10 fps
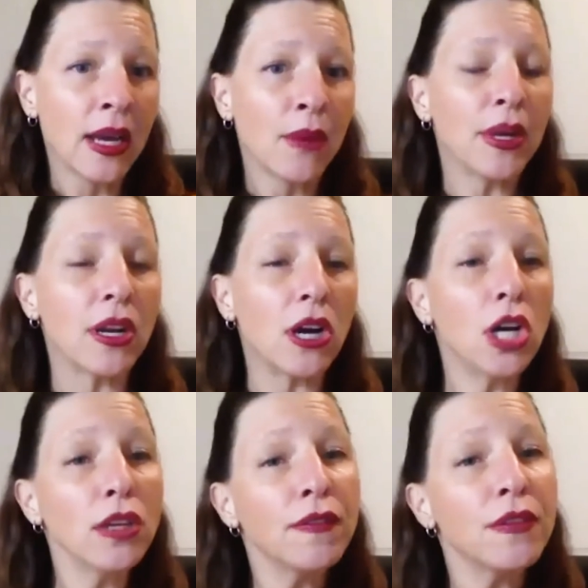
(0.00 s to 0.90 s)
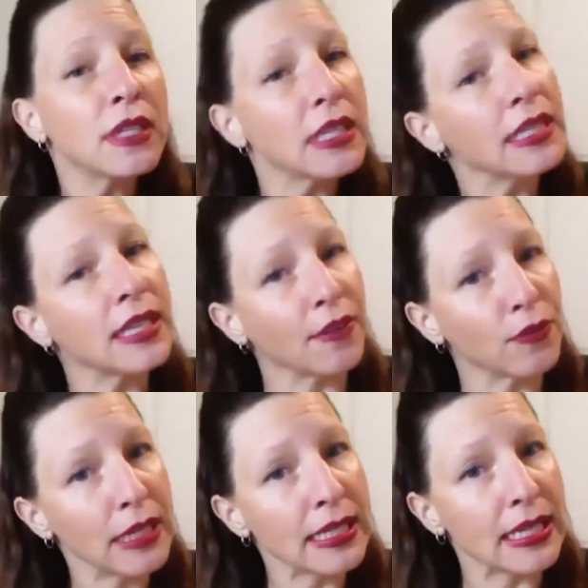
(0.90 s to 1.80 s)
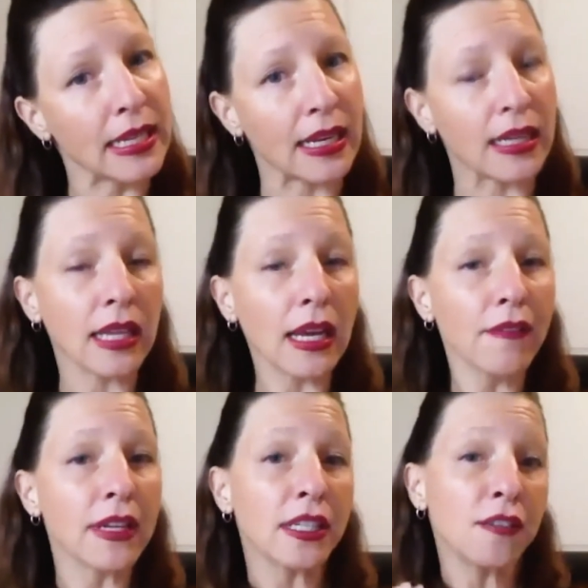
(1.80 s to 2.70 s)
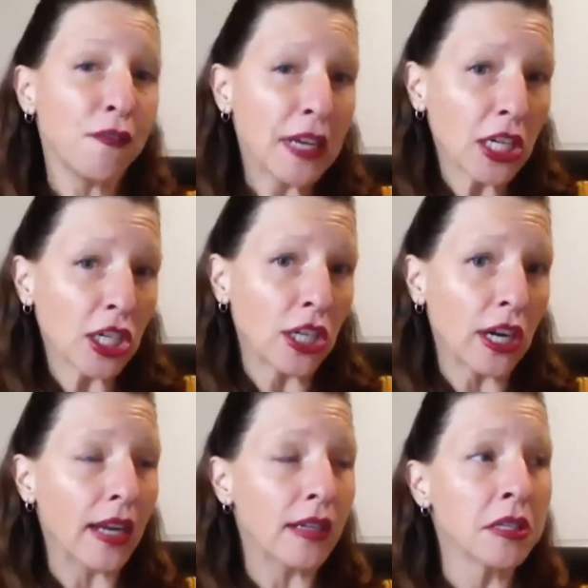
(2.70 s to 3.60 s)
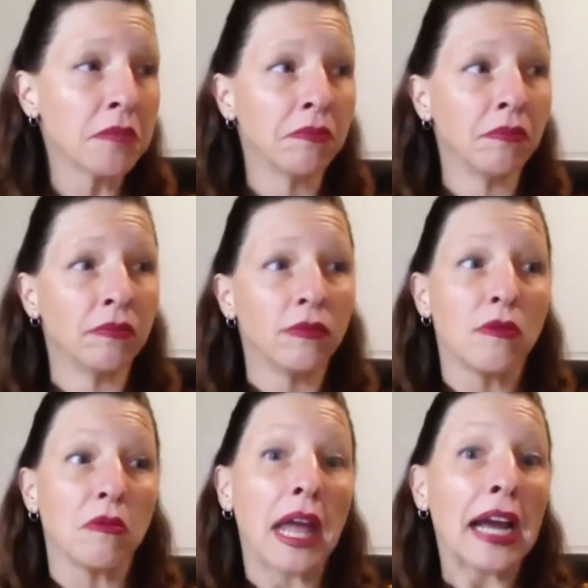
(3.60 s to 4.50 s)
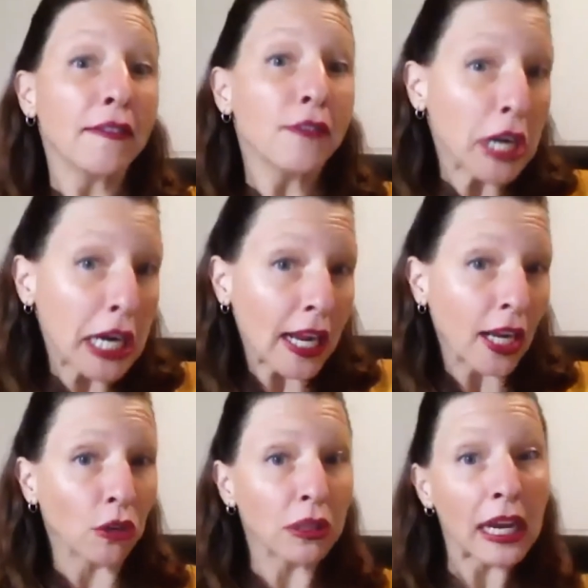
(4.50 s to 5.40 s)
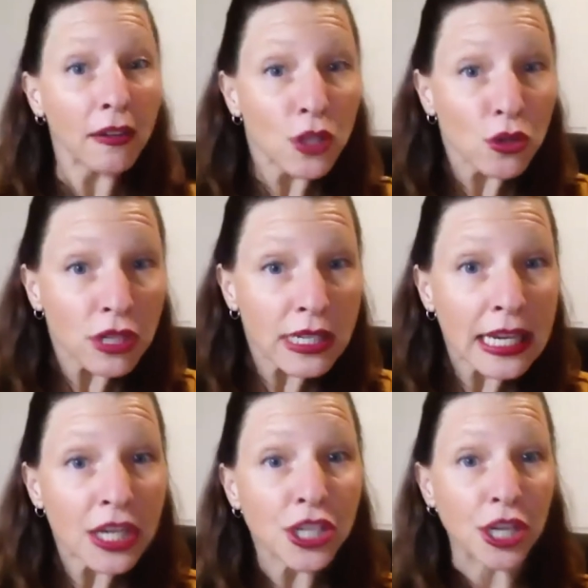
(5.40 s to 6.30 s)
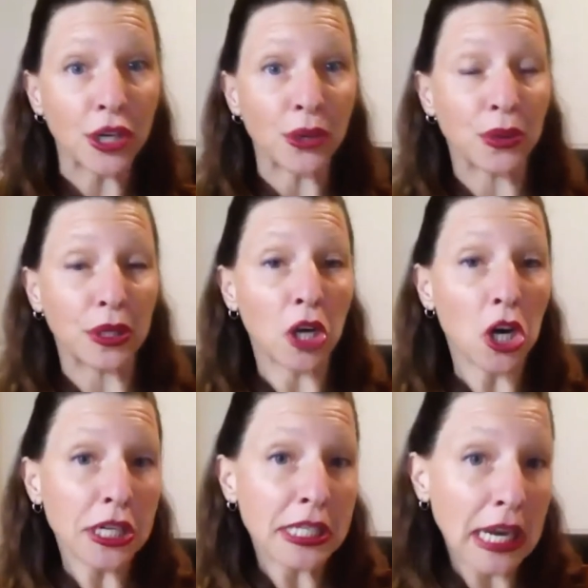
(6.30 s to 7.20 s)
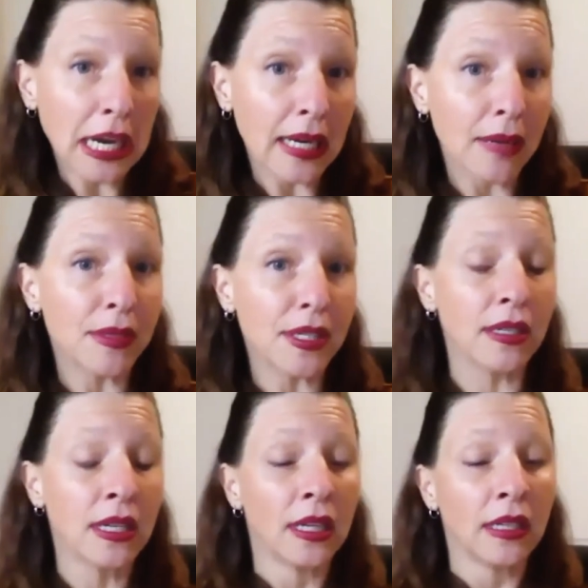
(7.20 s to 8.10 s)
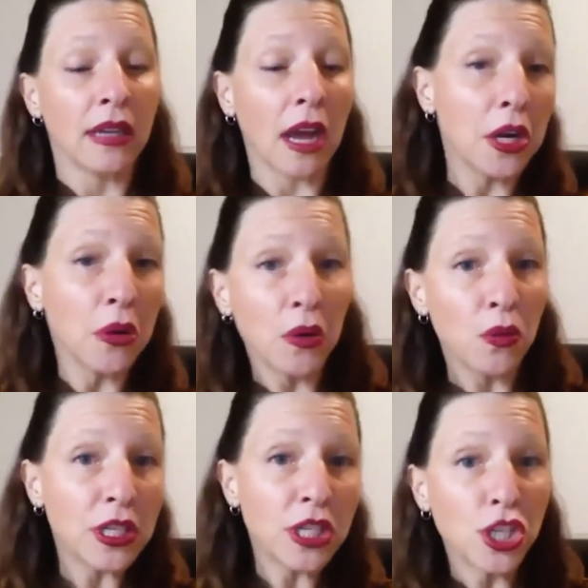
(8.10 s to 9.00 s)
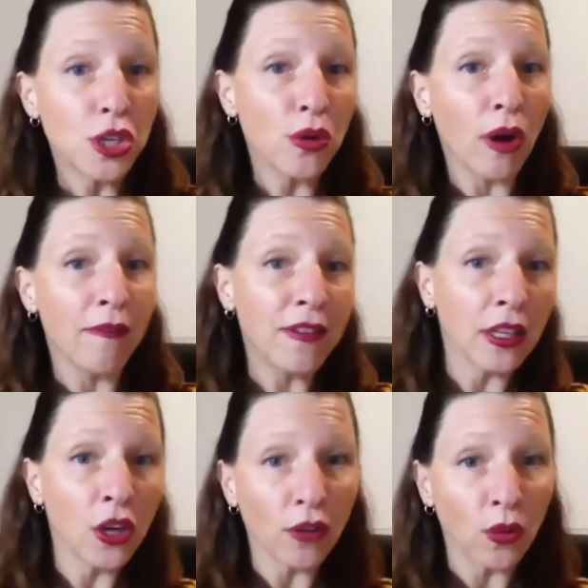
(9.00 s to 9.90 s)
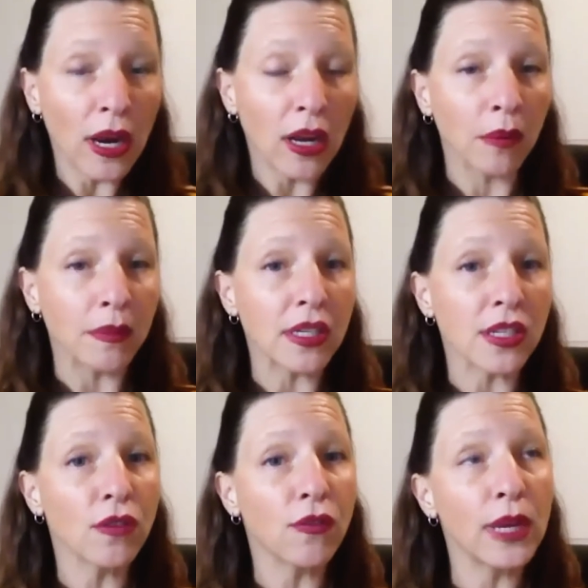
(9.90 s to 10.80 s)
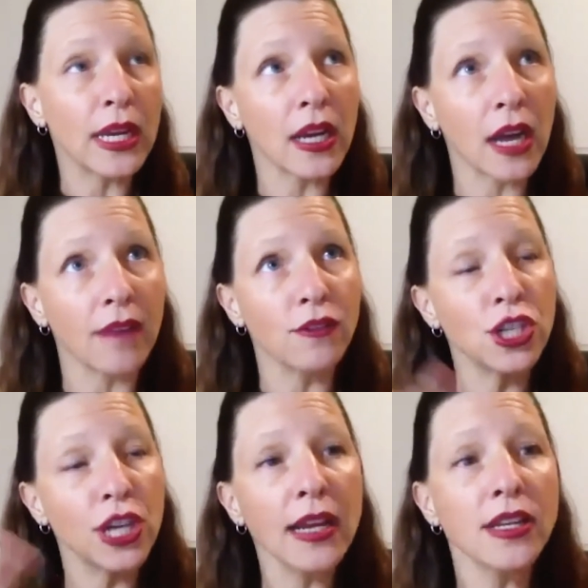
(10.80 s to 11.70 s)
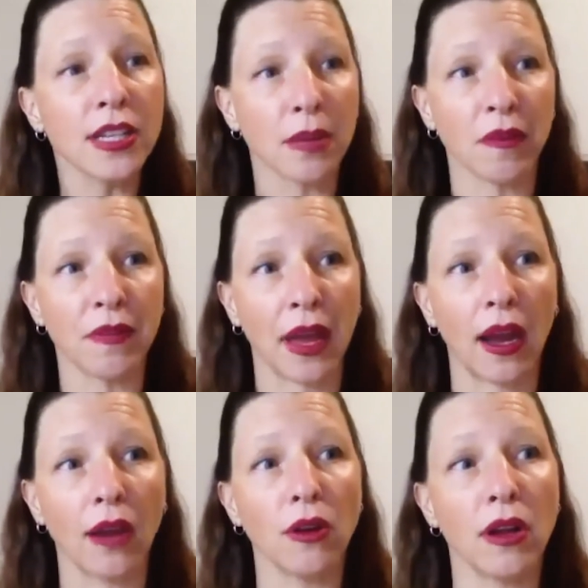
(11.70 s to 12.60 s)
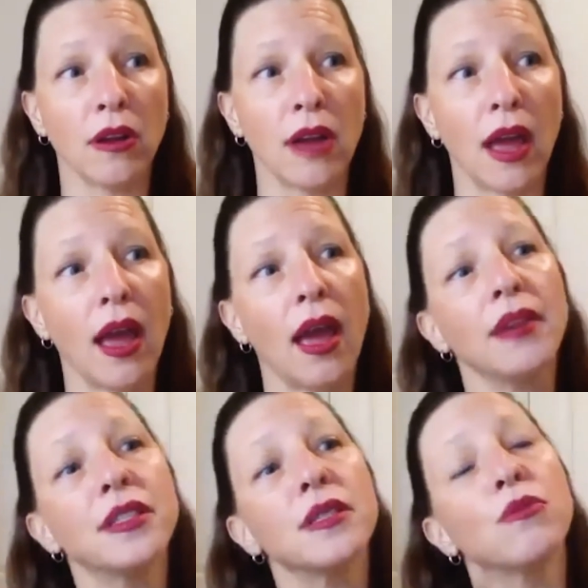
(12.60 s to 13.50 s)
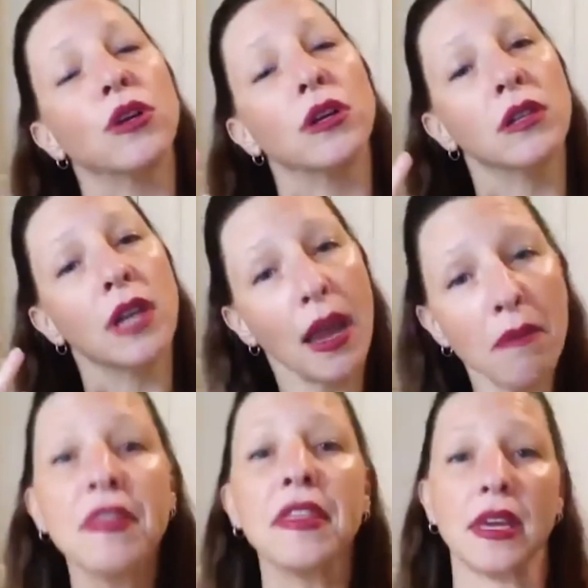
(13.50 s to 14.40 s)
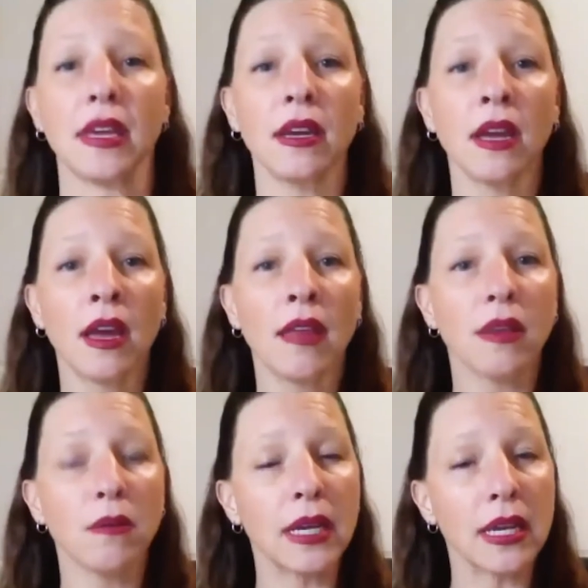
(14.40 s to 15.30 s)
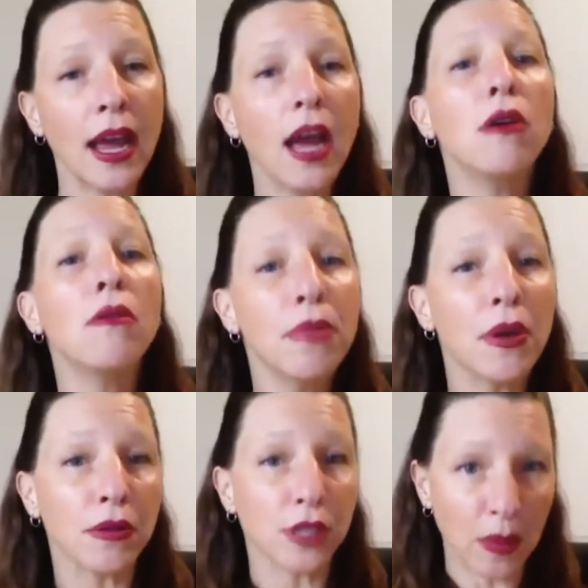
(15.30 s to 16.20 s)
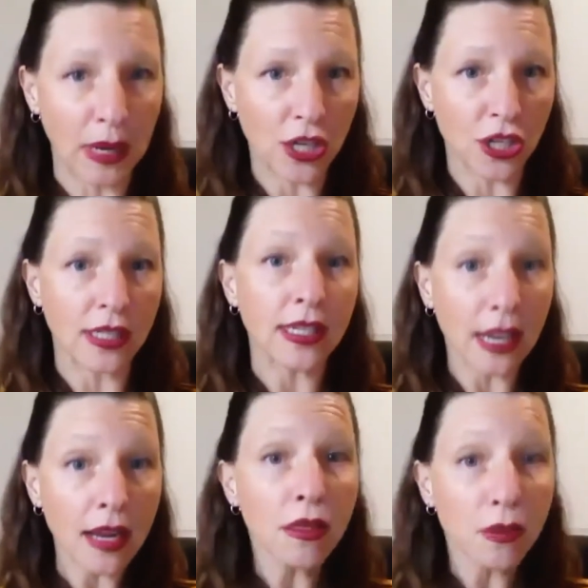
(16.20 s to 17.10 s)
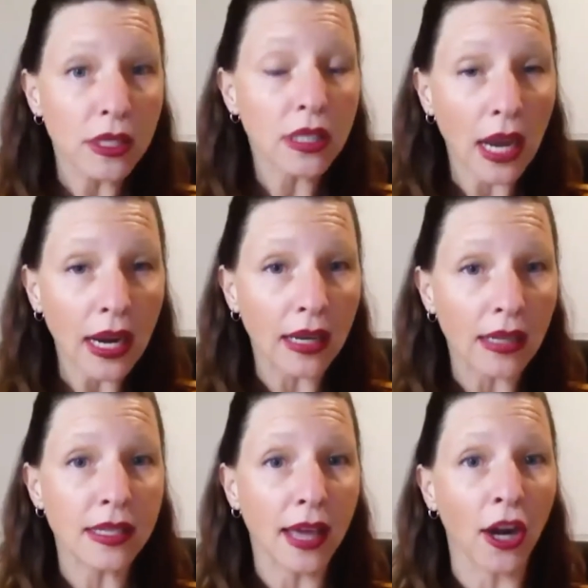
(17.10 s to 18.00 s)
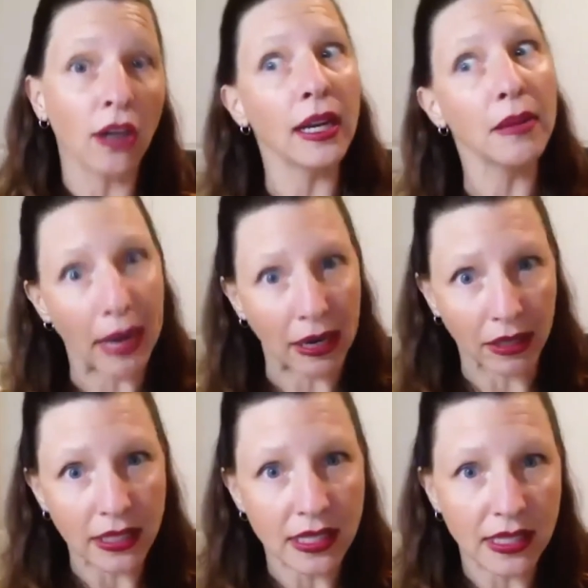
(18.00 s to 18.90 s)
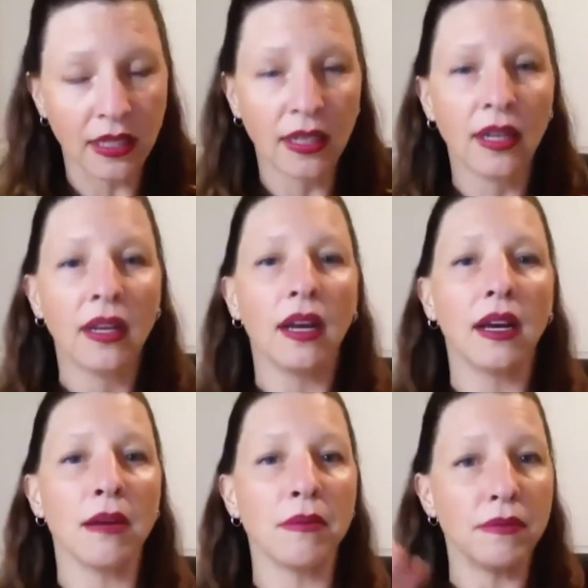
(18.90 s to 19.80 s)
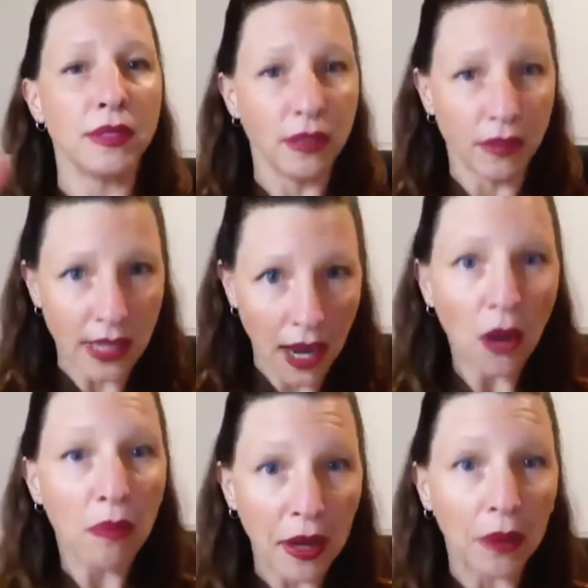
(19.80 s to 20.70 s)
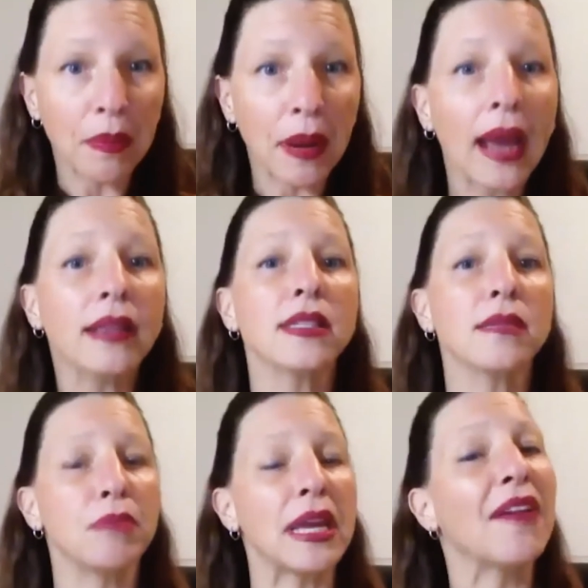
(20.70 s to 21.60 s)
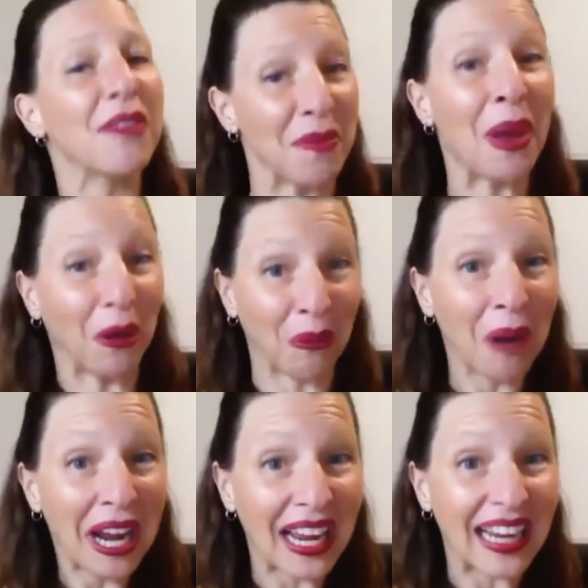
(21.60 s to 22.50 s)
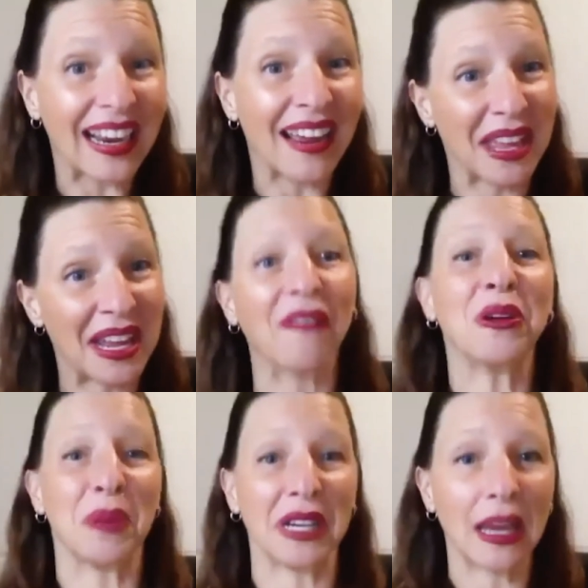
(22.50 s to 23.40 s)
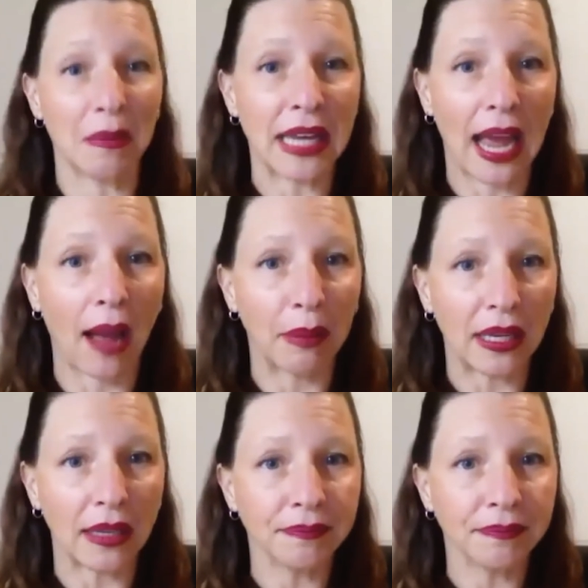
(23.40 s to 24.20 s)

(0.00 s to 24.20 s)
But all of those things have a reason. And a lot of it is fear and lack of training or lack of socialization or hard times and not knowing what to do. I'm feeling overwhelmed. And so if we can kind of change some of that and add some more empathy, then we can help those patients and those clients that are embarrassed to help their pets behave in a better way, and then everybody can be happy.